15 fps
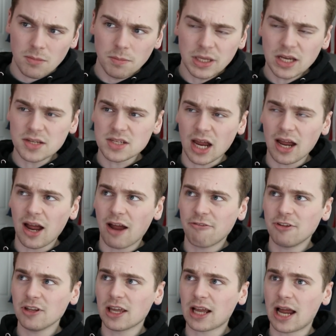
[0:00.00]
Because I
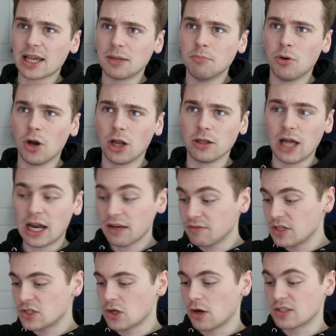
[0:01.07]
feel like I can put a lot of
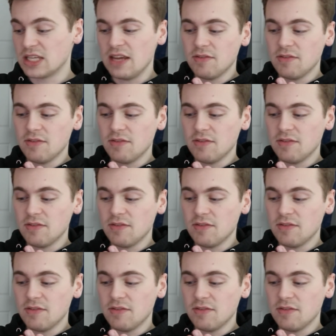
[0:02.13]
these songs,